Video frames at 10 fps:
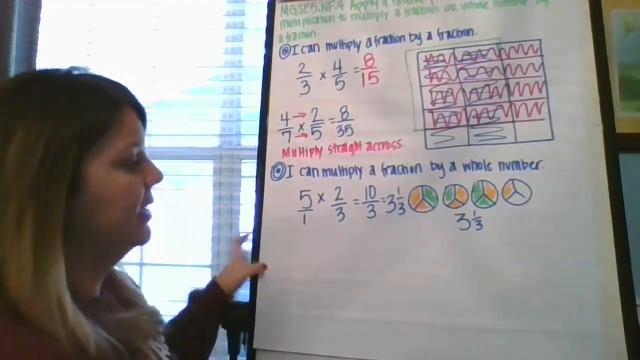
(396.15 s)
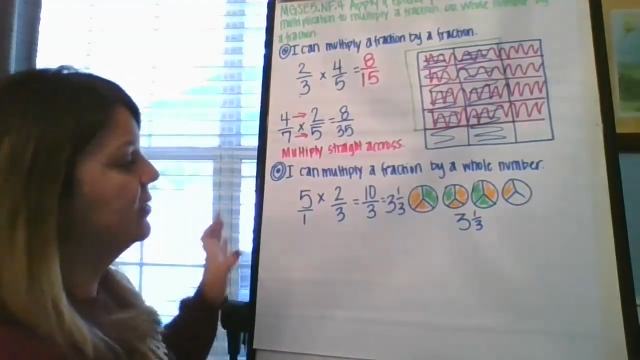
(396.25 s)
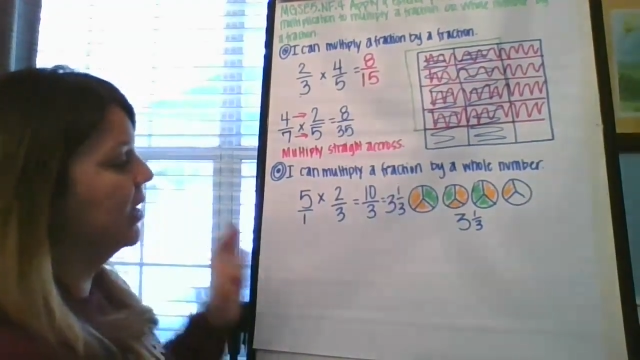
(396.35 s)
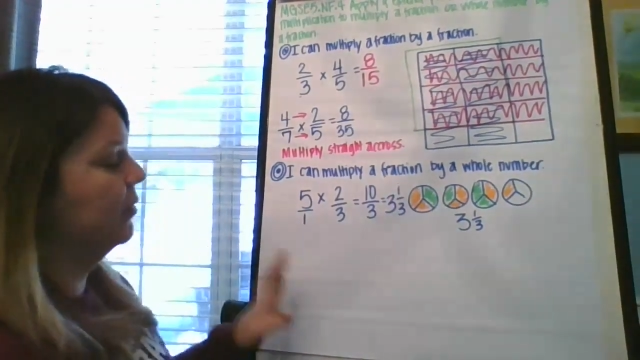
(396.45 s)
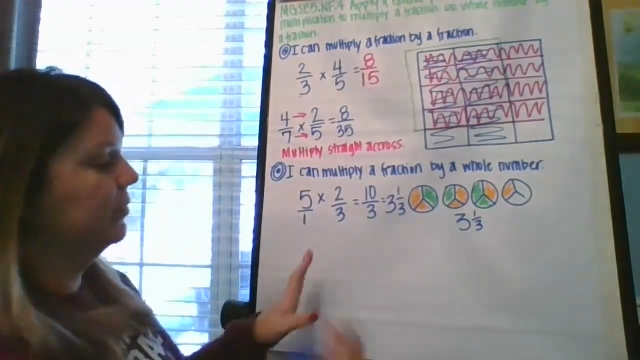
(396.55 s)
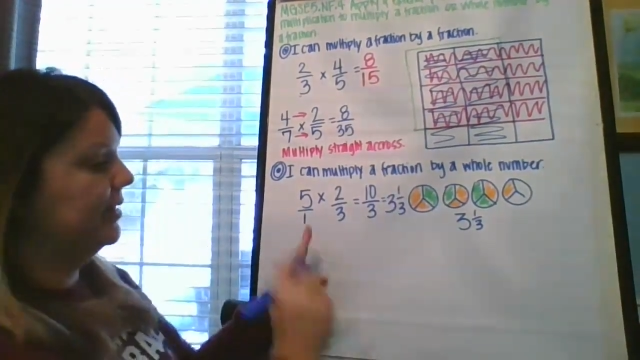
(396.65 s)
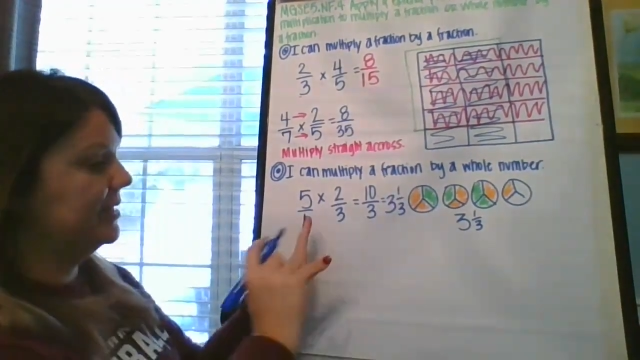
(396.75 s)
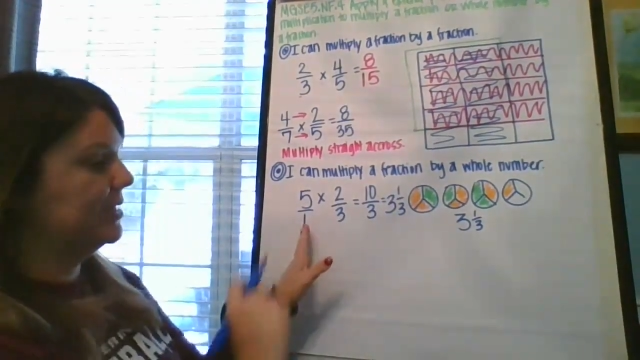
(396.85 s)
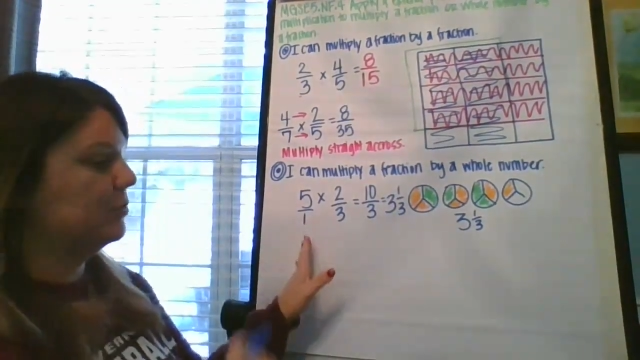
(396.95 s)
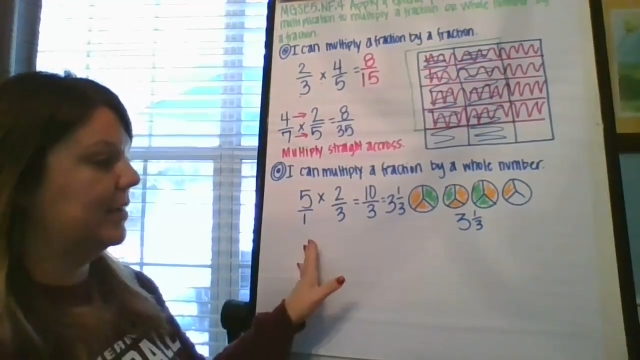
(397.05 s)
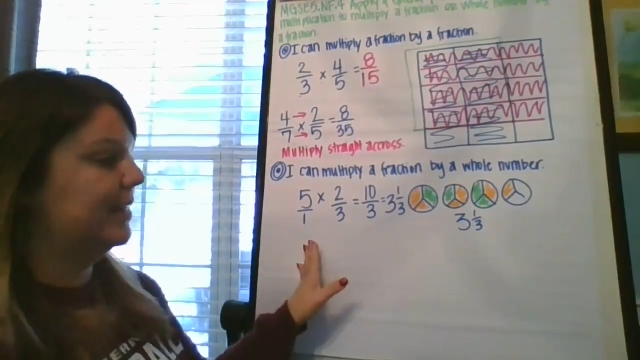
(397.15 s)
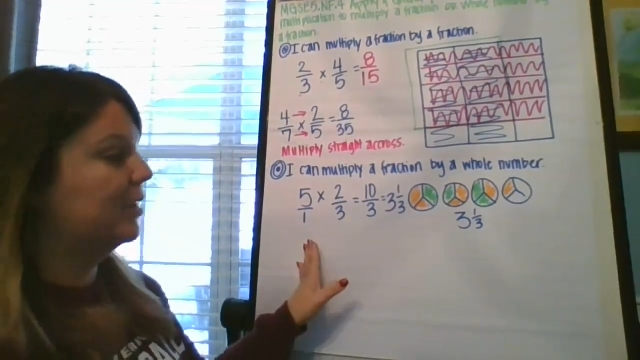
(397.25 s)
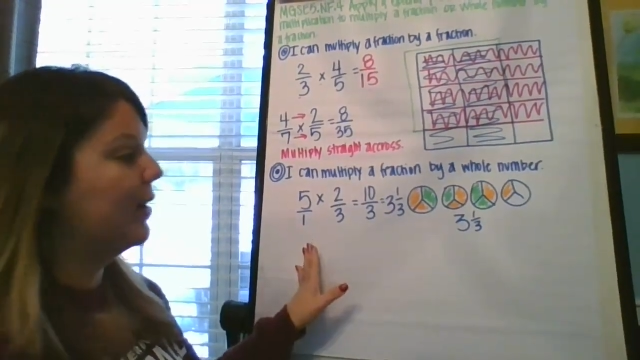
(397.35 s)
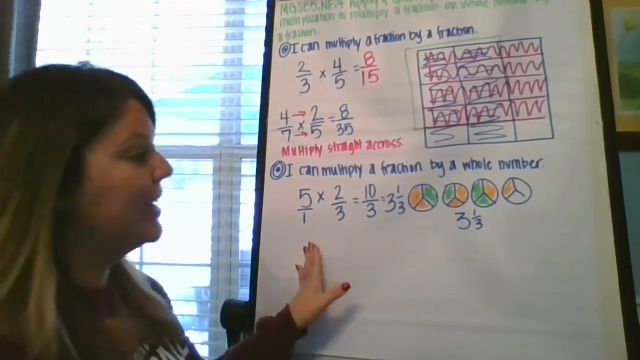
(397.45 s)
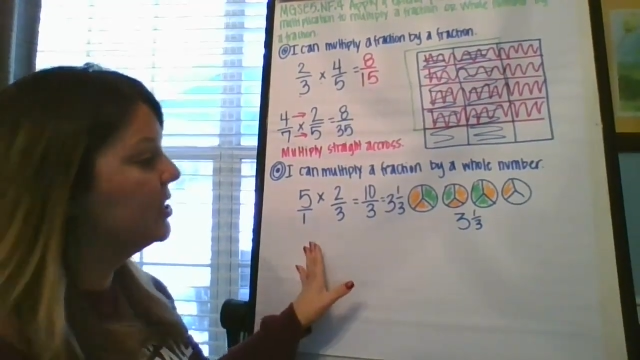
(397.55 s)
So this is what the
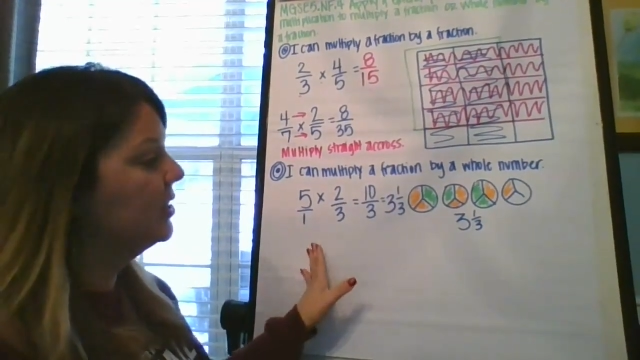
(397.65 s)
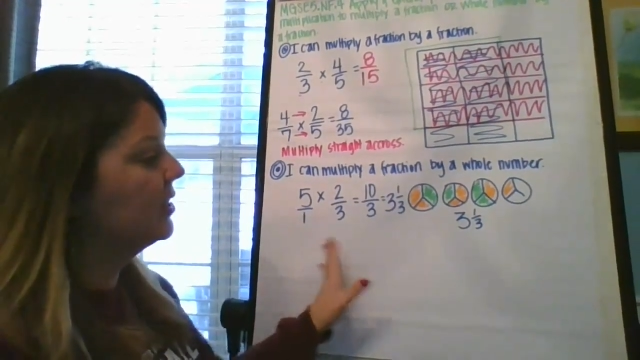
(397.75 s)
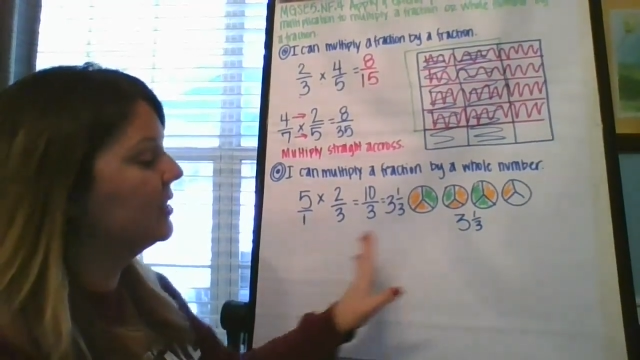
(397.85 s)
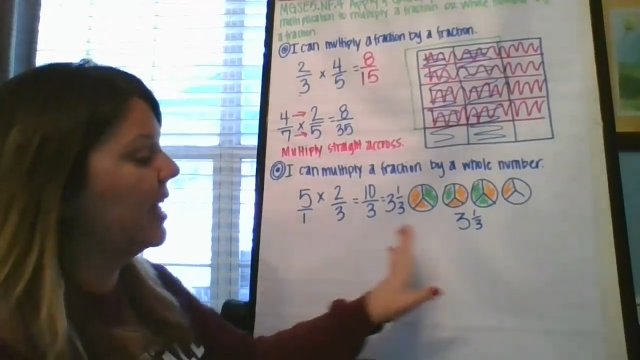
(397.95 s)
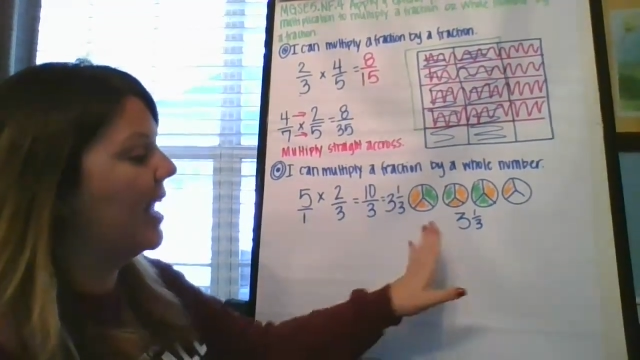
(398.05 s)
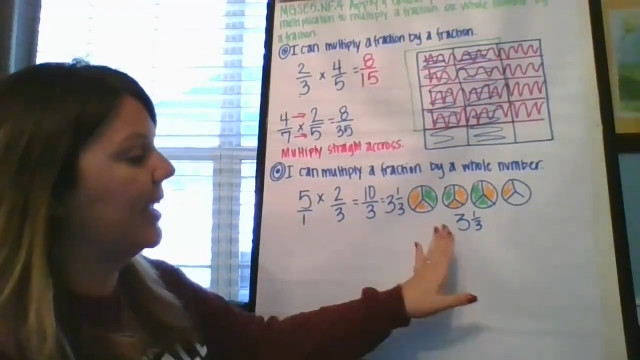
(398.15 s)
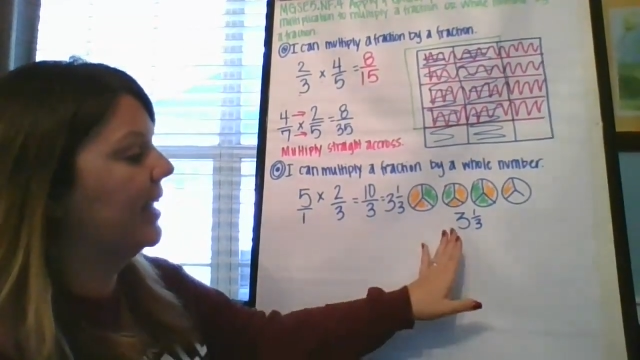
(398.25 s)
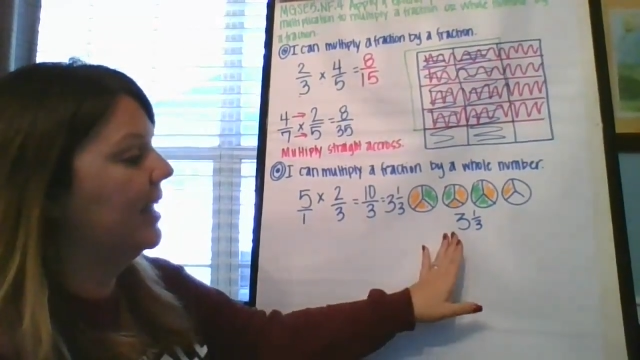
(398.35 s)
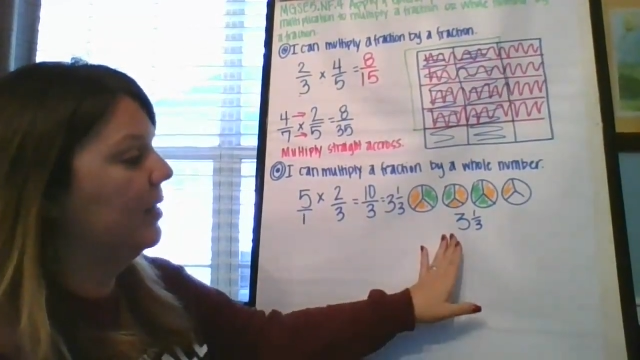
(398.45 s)
equation looks like.